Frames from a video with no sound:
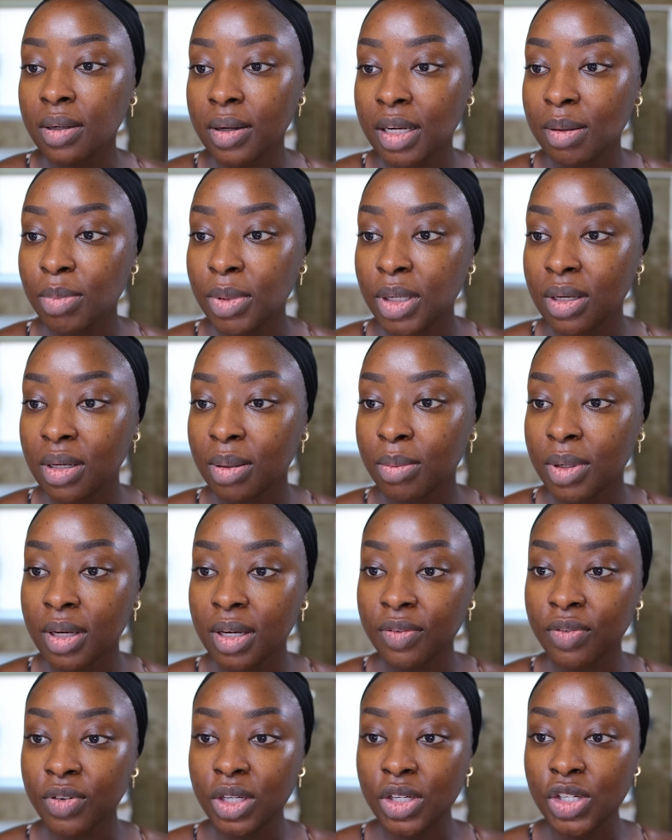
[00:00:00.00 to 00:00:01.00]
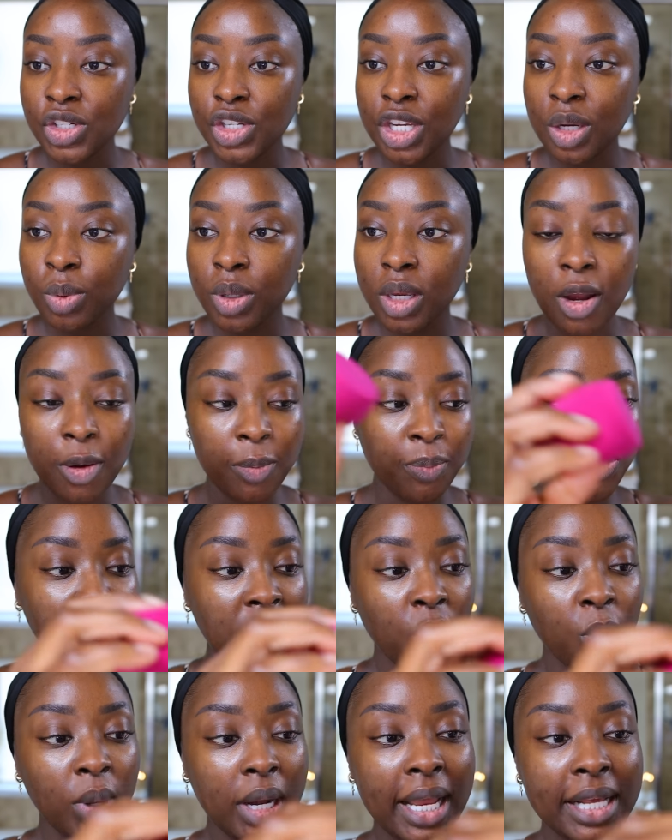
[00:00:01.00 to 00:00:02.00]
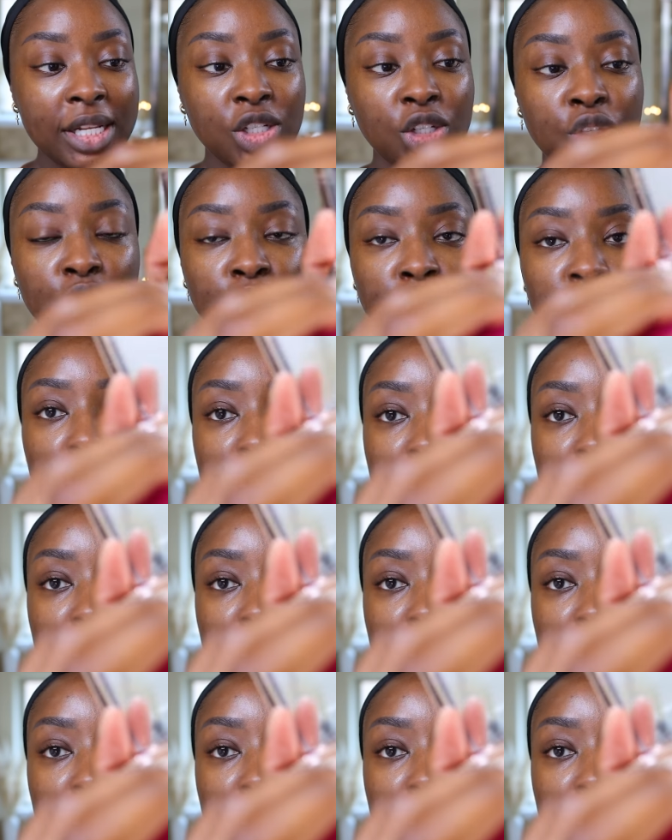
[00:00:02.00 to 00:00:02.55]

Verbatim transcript: All right, medium coverage. Here we go. And what I like to do